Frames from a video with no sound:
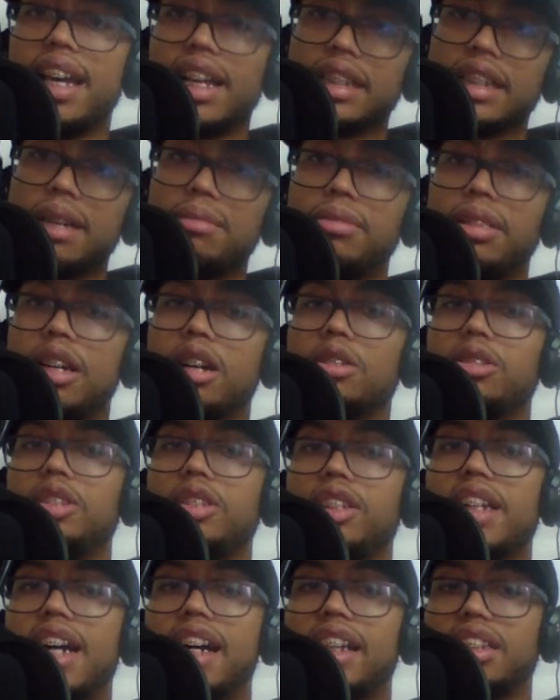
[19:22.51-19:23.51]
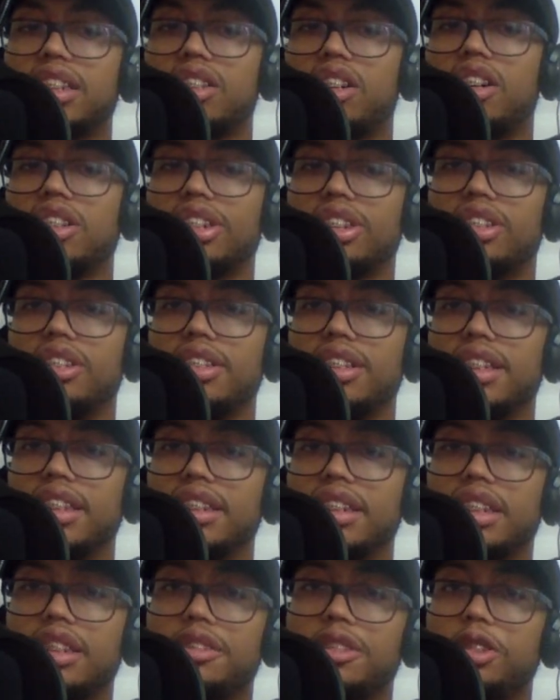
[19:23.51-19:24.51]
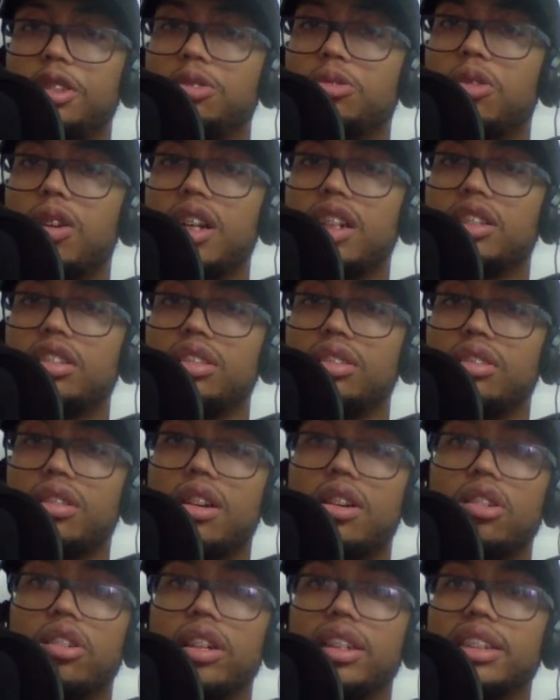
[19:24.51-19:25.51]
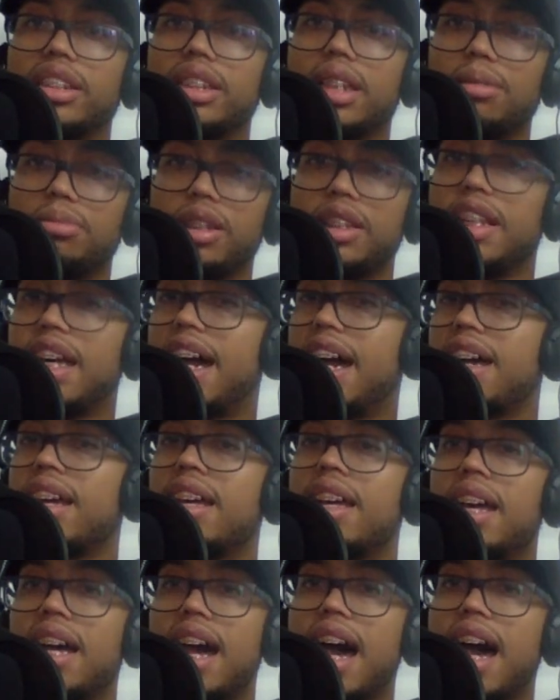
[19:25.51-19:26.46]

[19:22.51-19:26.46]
And let me know you guys' thoughts on this if you wanted to throw in something that